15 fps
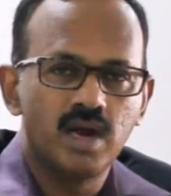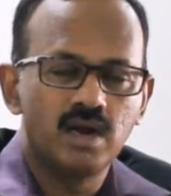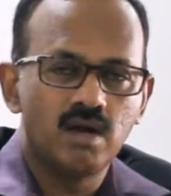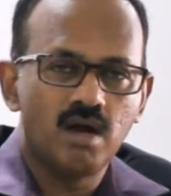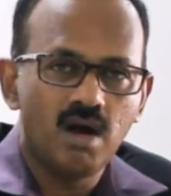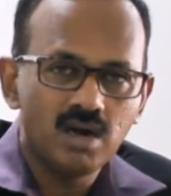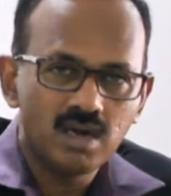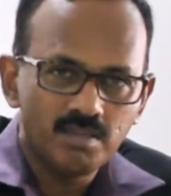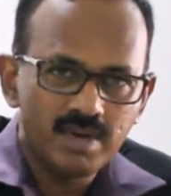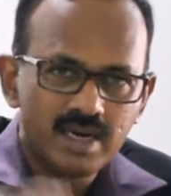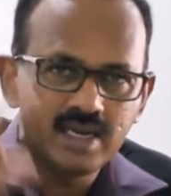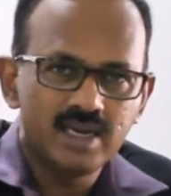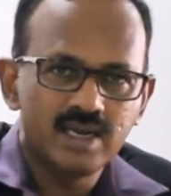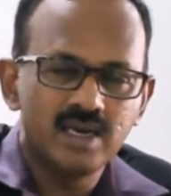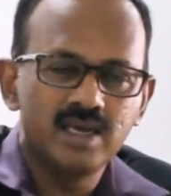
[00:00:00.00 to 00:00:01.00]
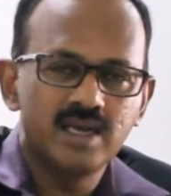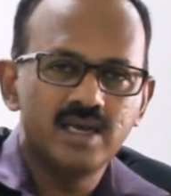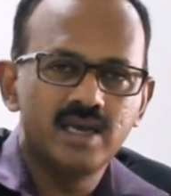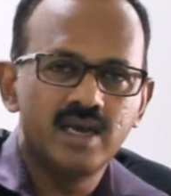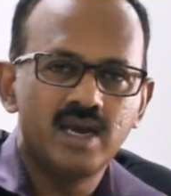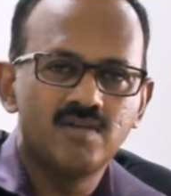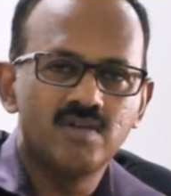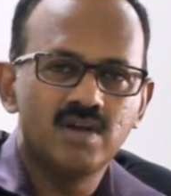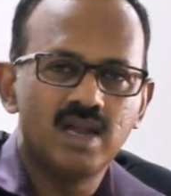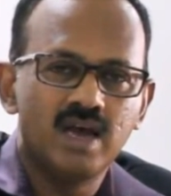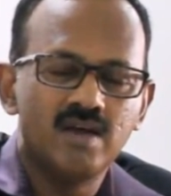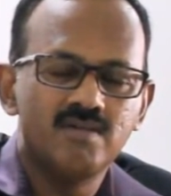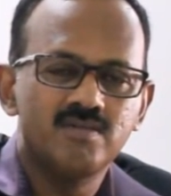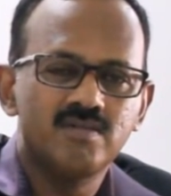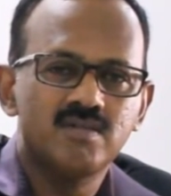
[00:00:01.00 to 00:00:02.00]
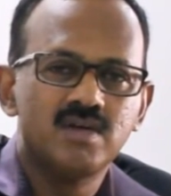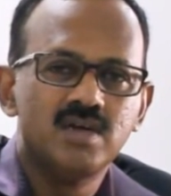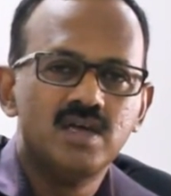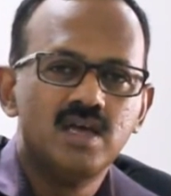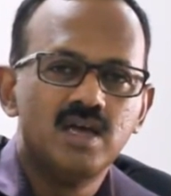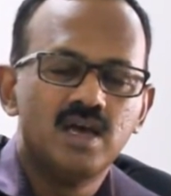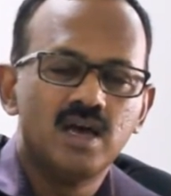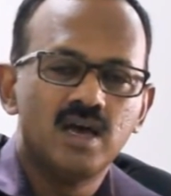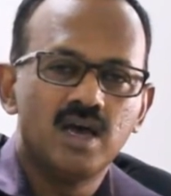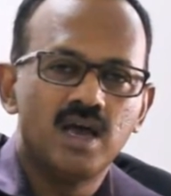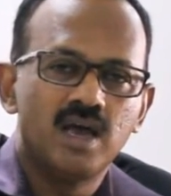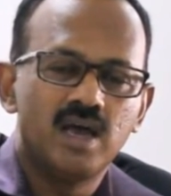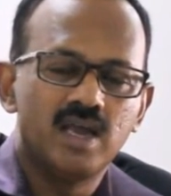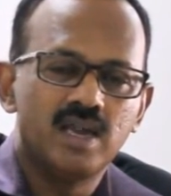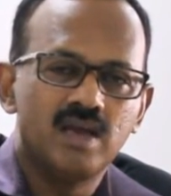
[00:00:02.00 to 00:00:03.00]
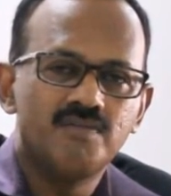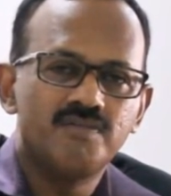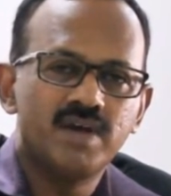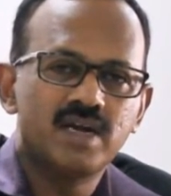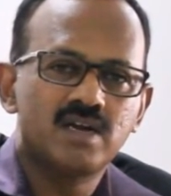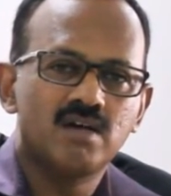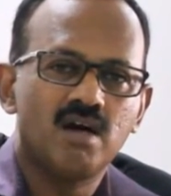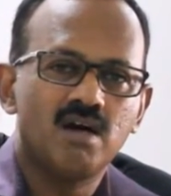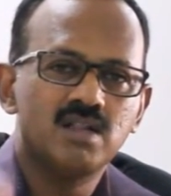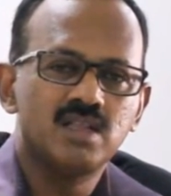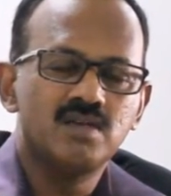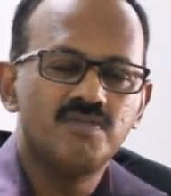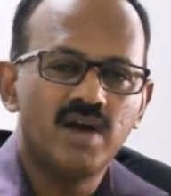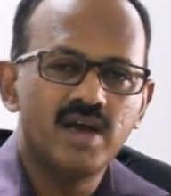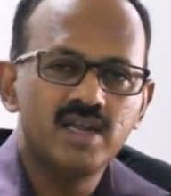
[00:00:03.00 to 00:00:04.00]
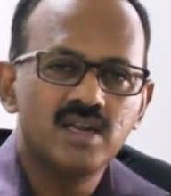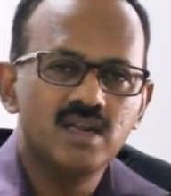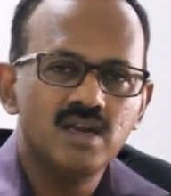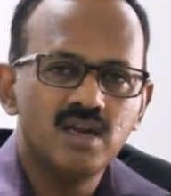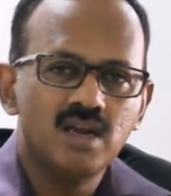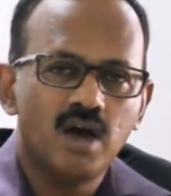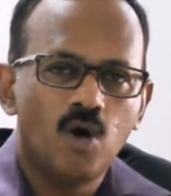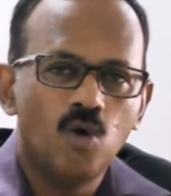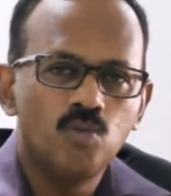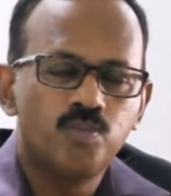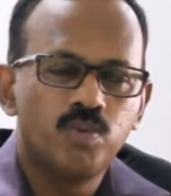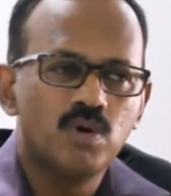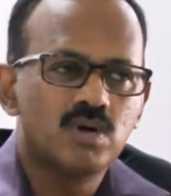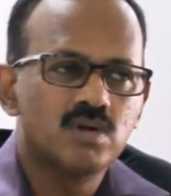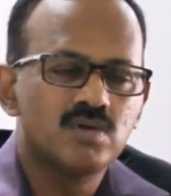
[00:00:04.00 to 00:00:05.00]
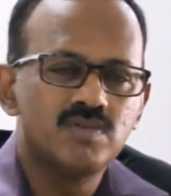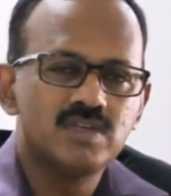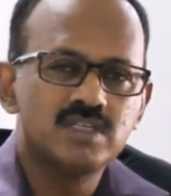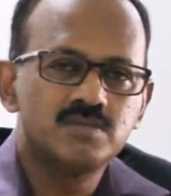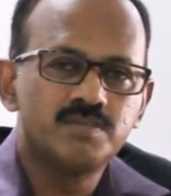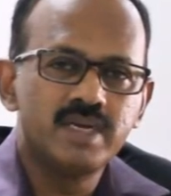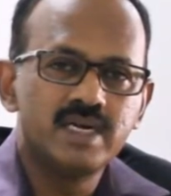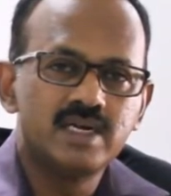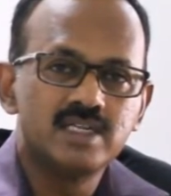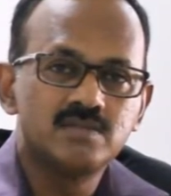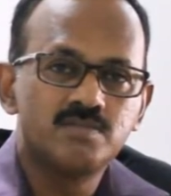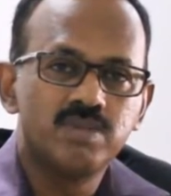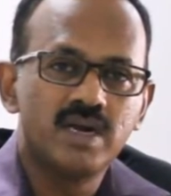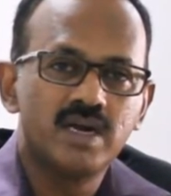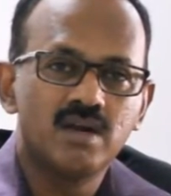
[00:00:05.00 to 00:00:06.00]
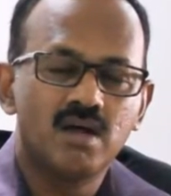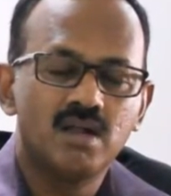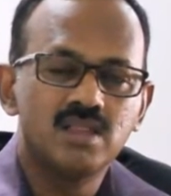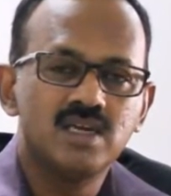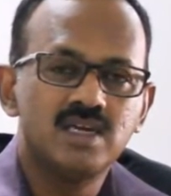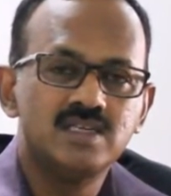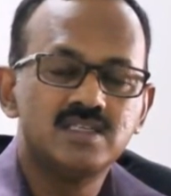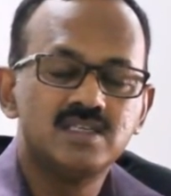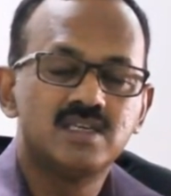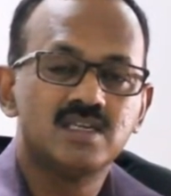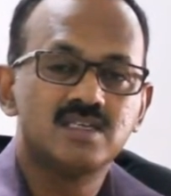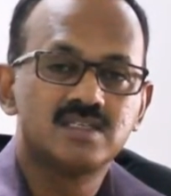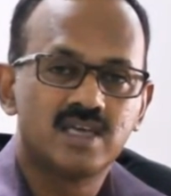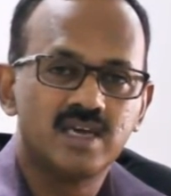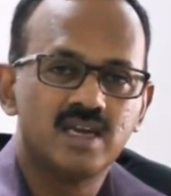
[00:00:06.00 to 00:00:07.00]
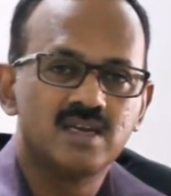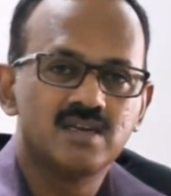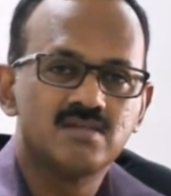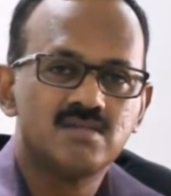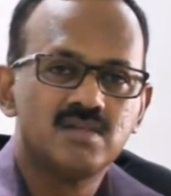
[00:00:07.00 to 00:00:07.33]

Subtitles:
and automatically it will have an effect on the final output which is being displayed on the digital scale.